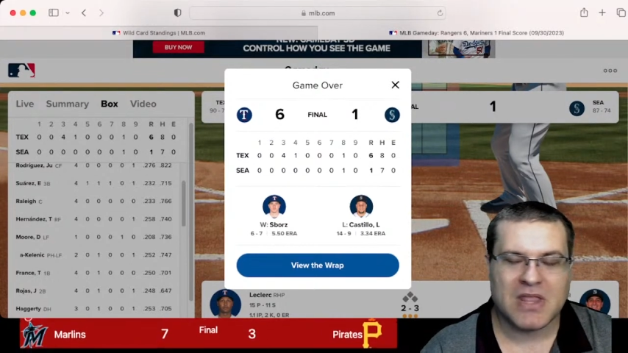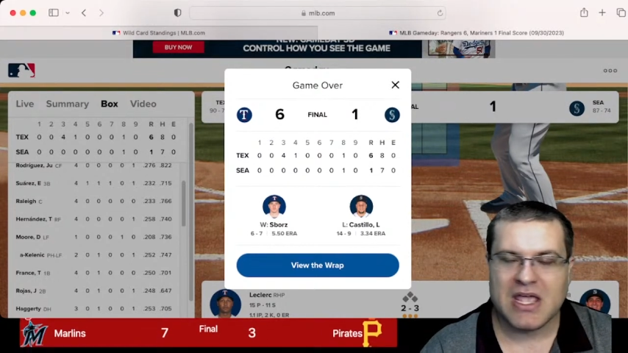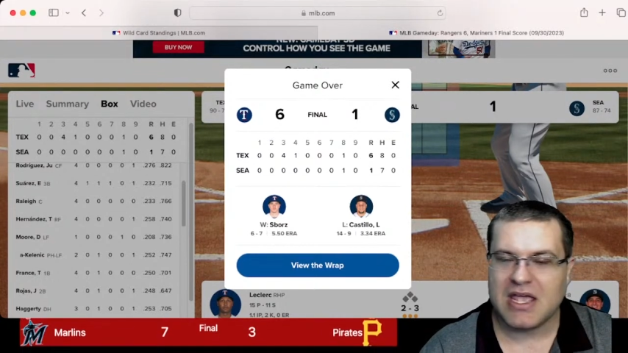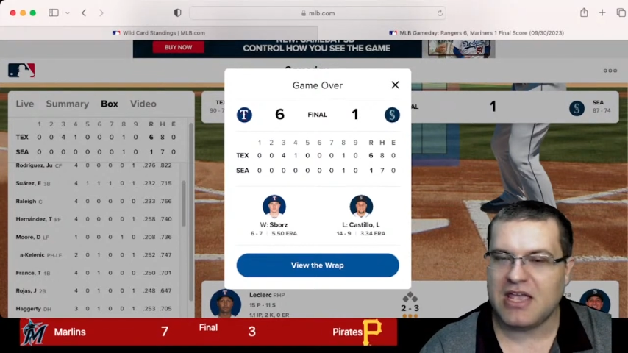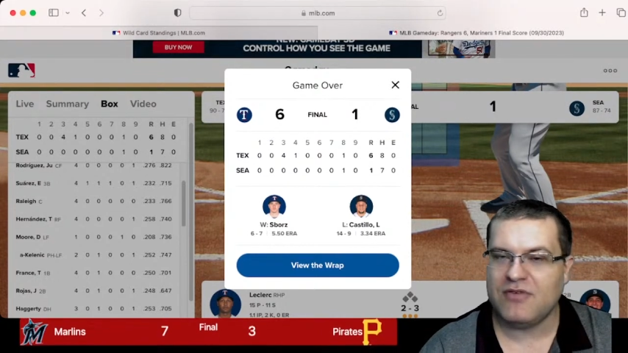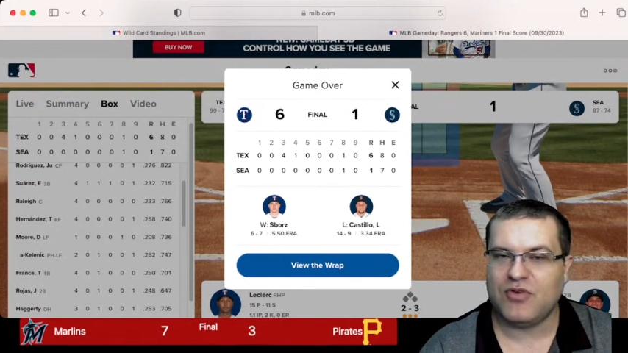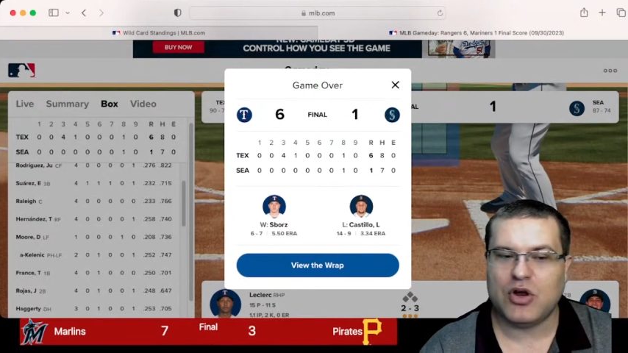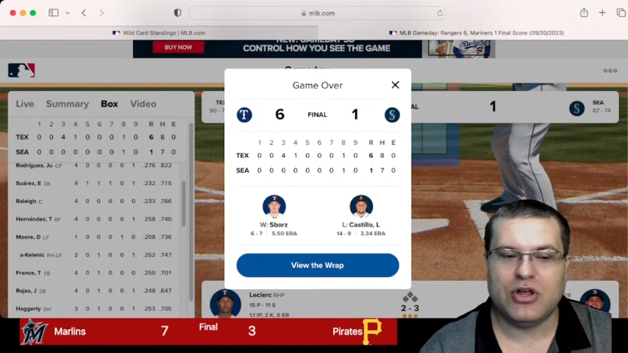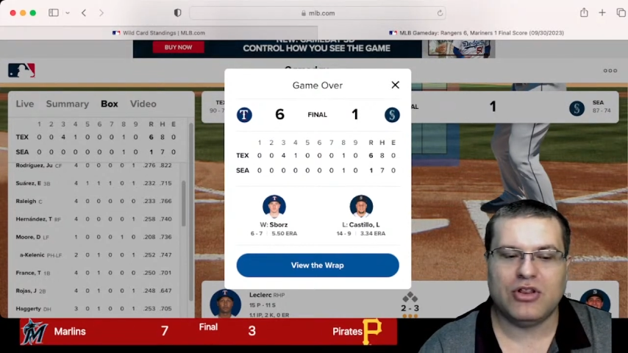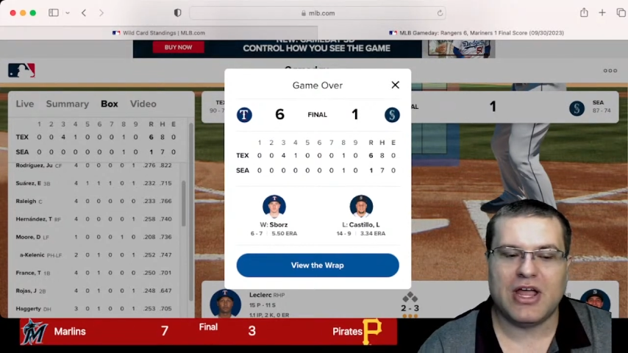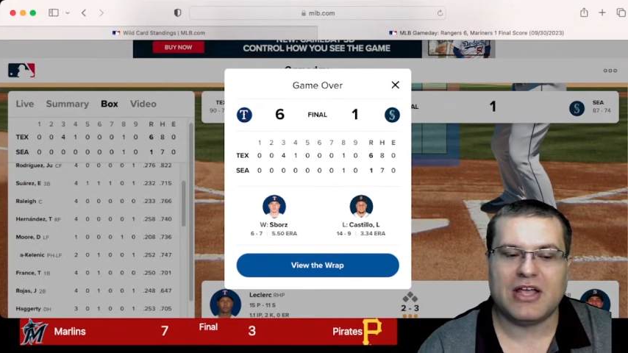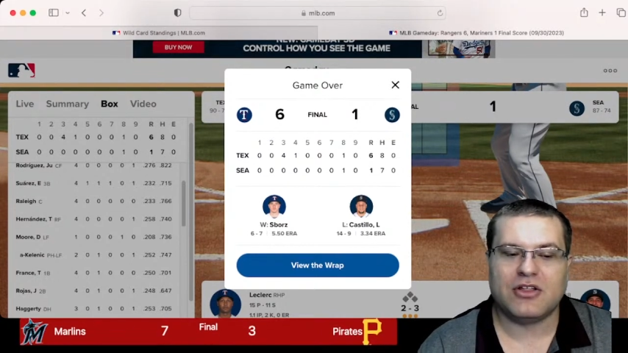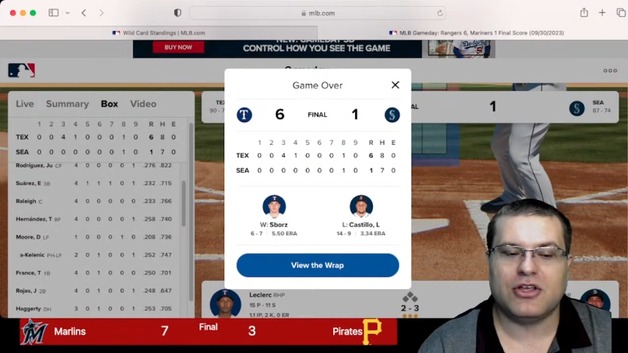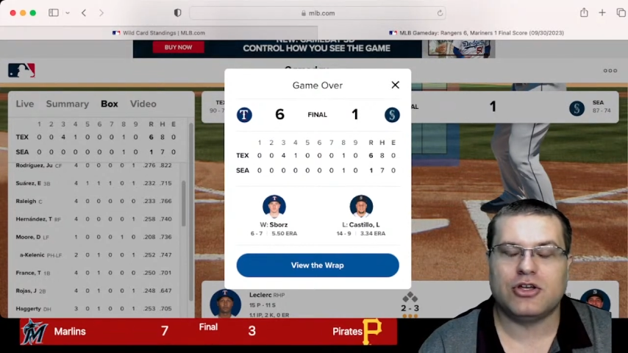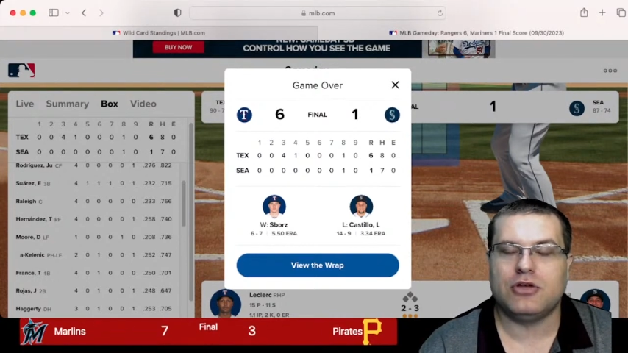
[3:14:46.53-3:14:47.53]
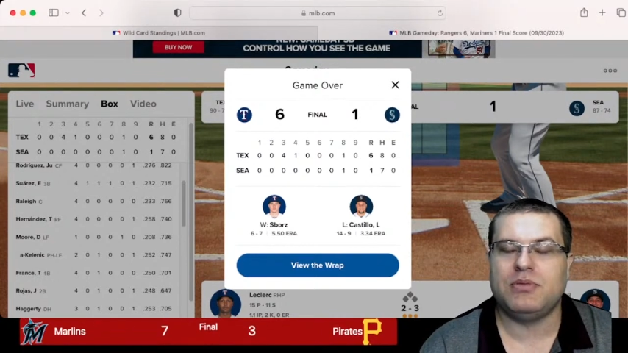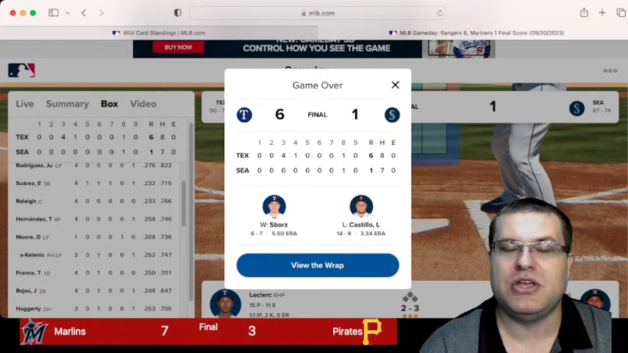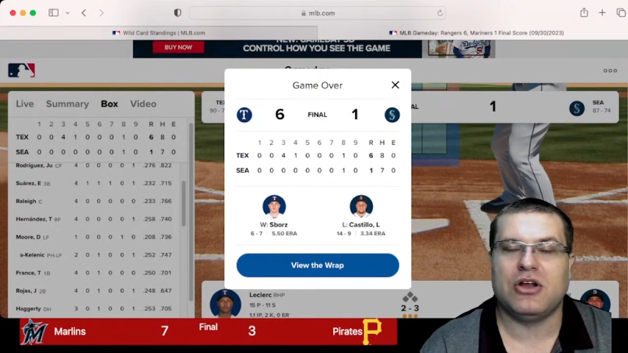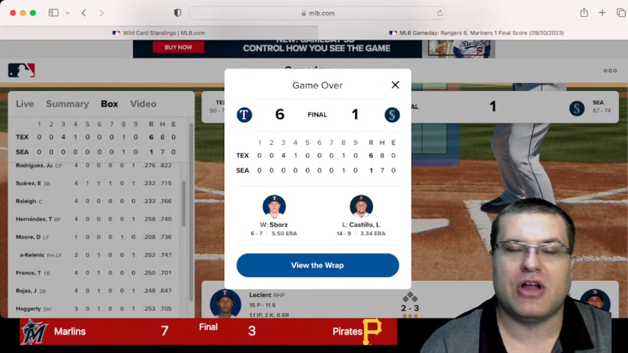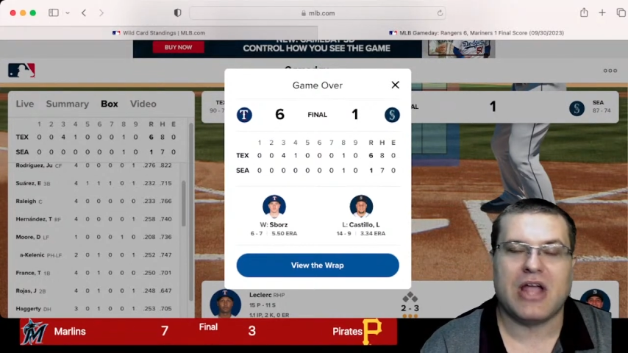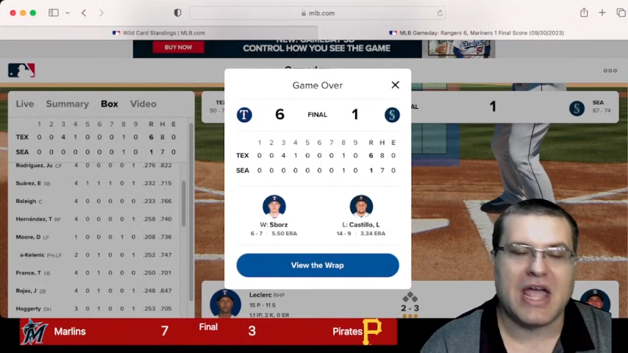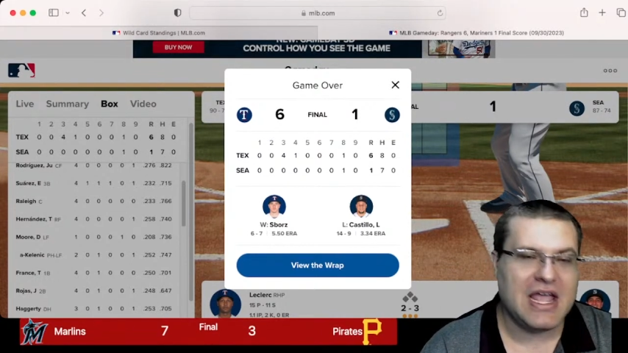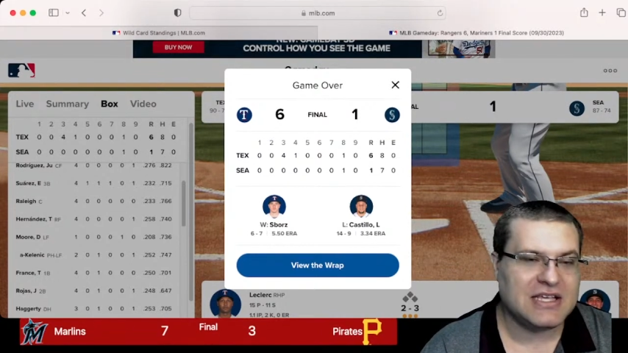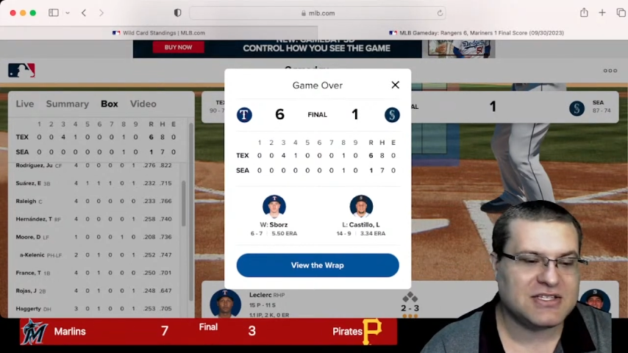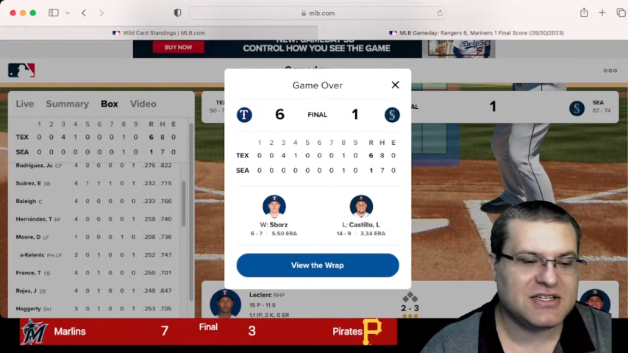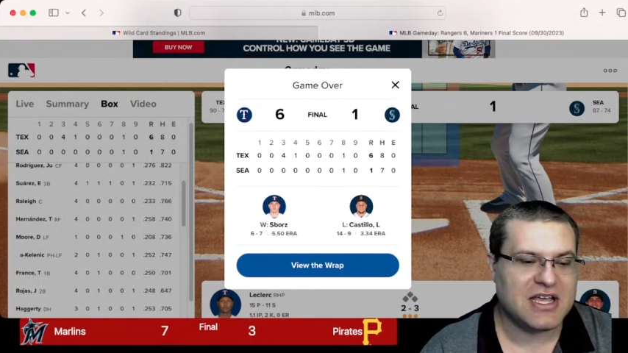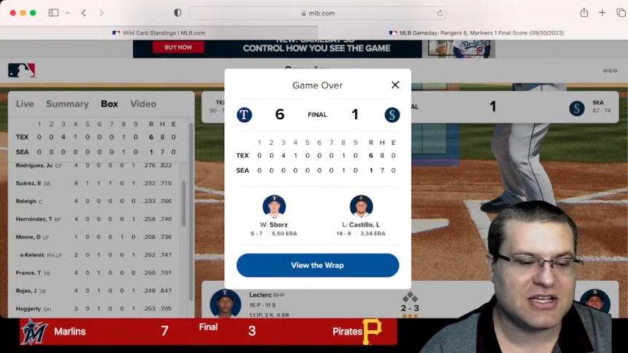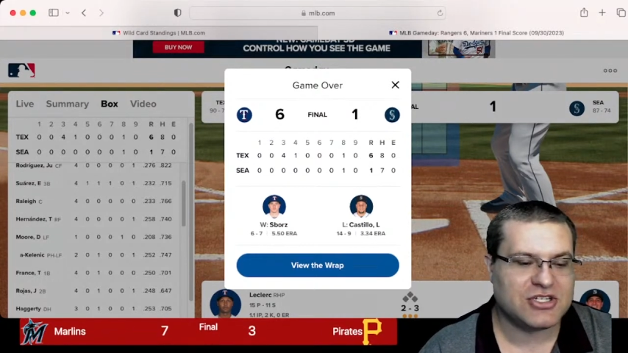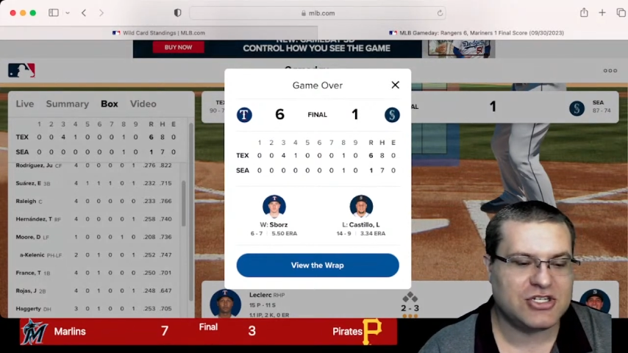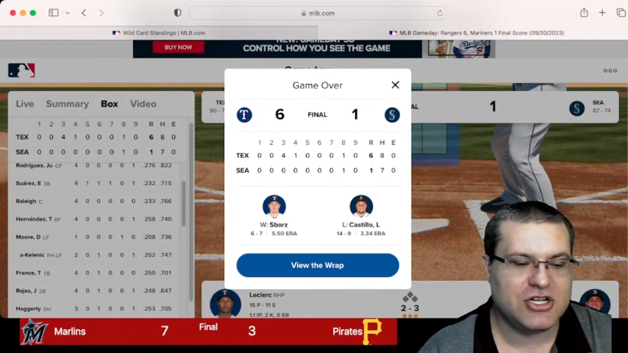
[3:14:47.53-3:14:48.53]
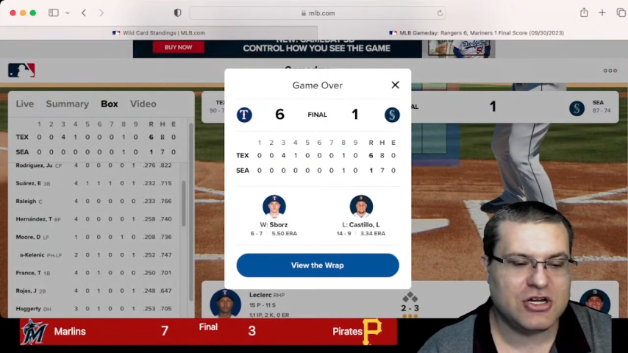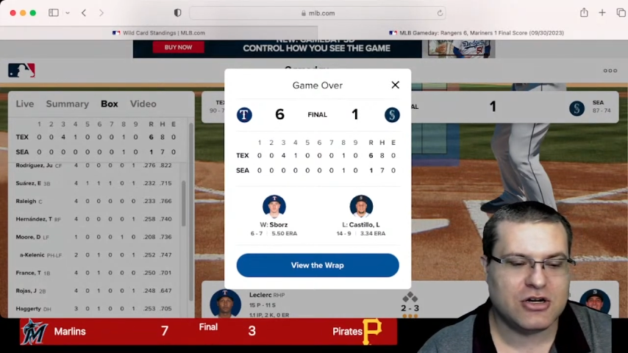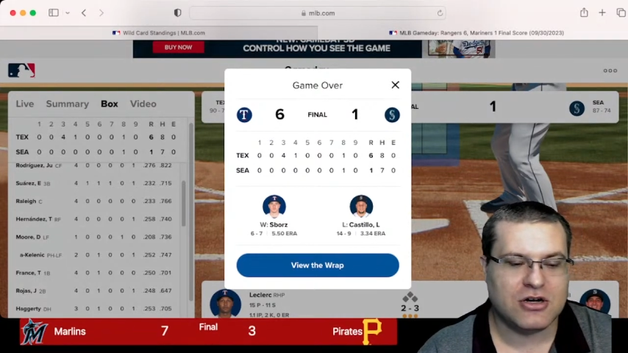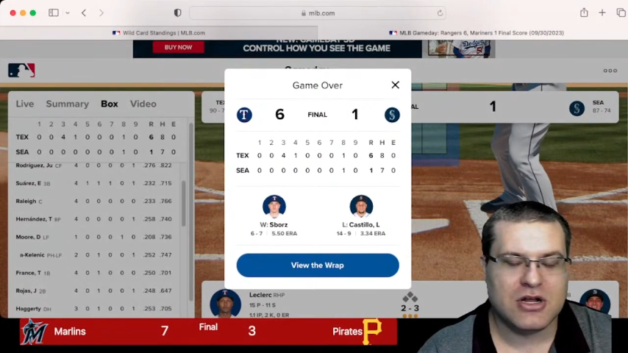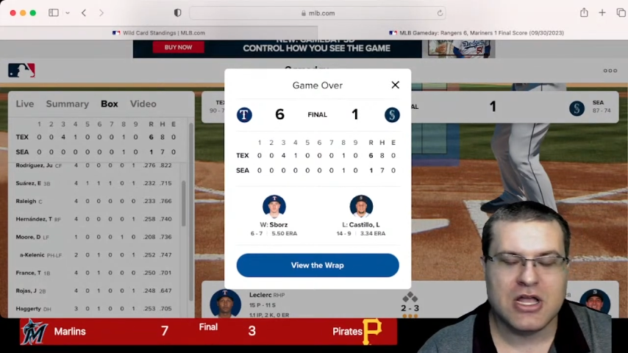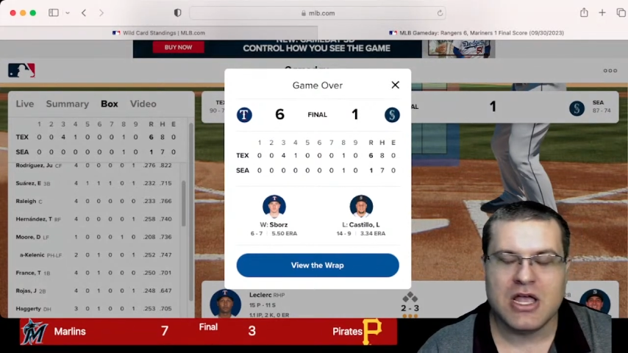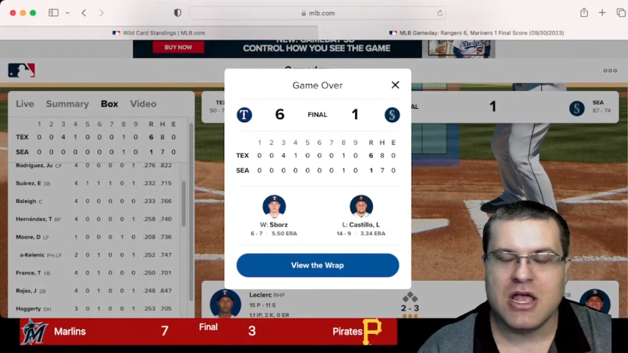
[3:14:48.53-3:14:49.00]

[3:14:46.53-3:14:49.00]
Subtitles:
He very likely could be your ace next year,